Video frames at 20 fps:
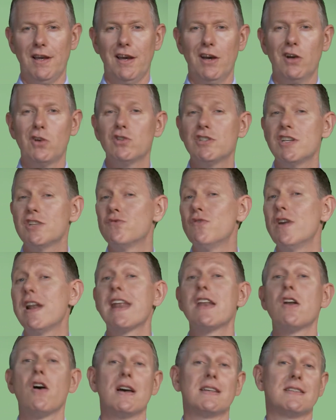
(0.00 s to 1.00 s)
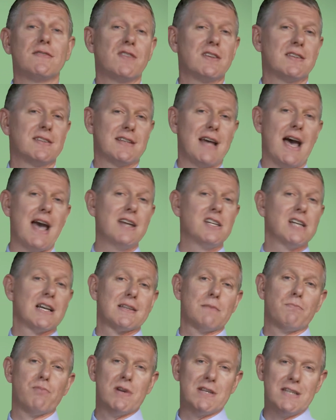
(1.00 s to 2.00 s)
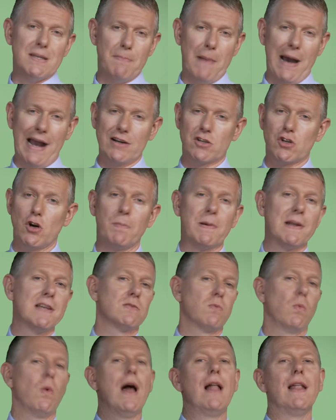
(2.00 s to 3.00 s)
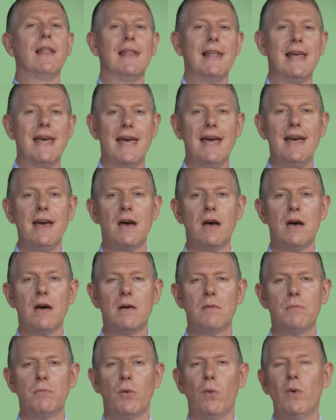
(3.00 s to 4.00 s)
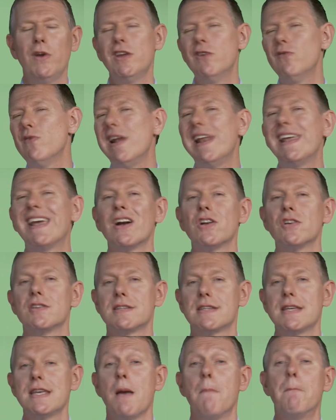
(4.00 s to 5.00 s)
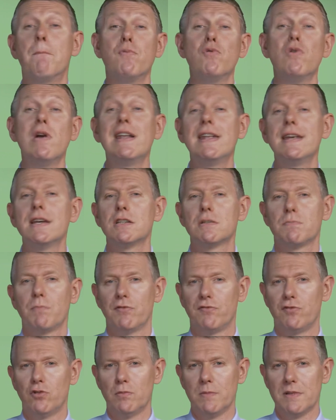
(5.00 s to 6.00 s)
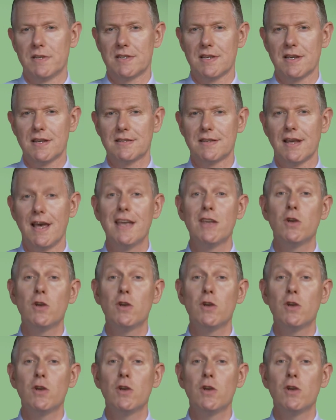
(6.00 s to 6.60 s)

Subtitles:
of course it's really nice if the stage has a pretty backdrop and it's well lit, but what you really go to see are brilliant performances.